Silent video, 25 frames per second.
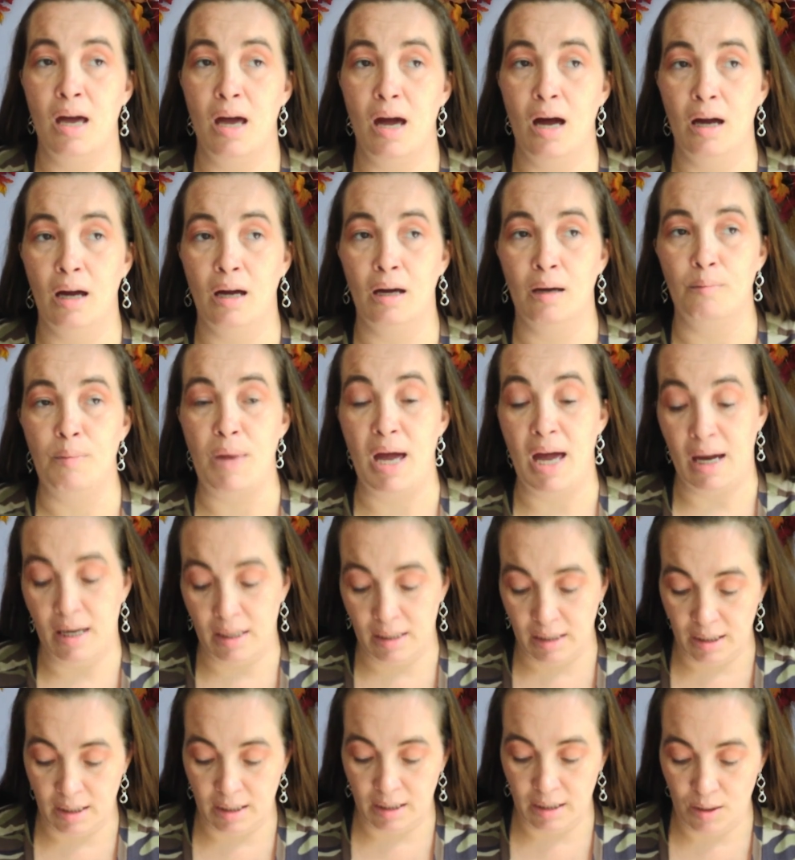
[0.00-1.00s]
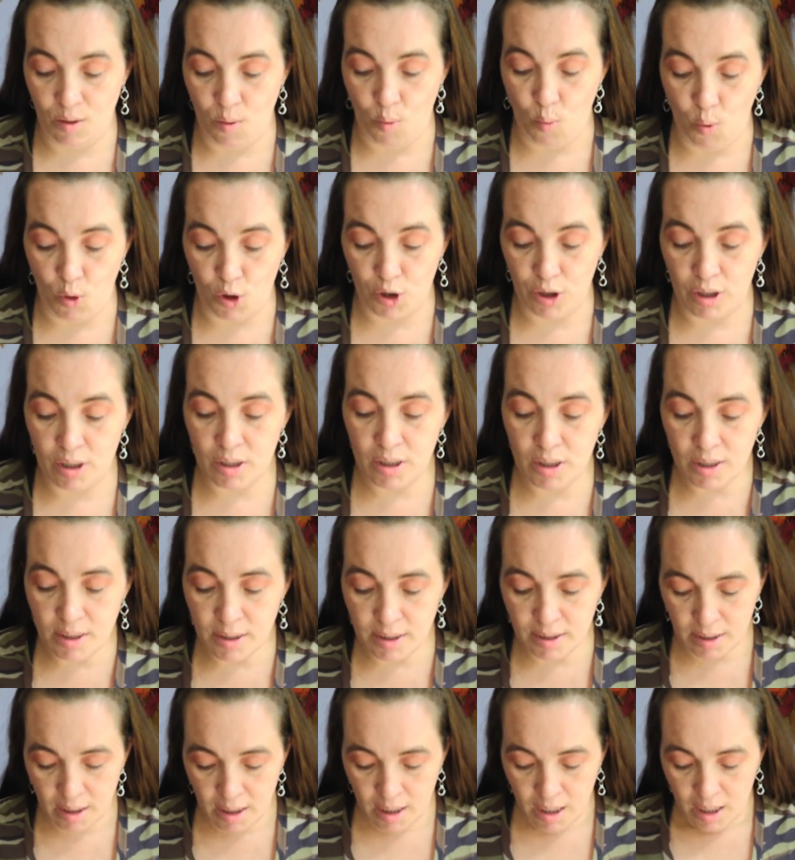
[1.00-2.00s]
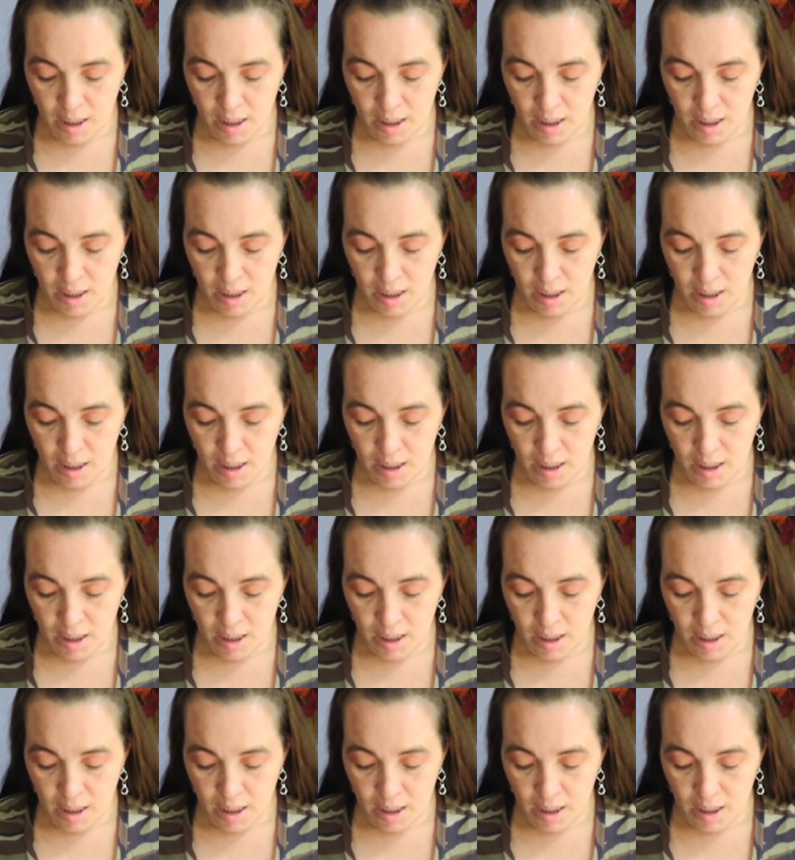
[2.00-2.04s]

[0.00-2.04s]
add in words.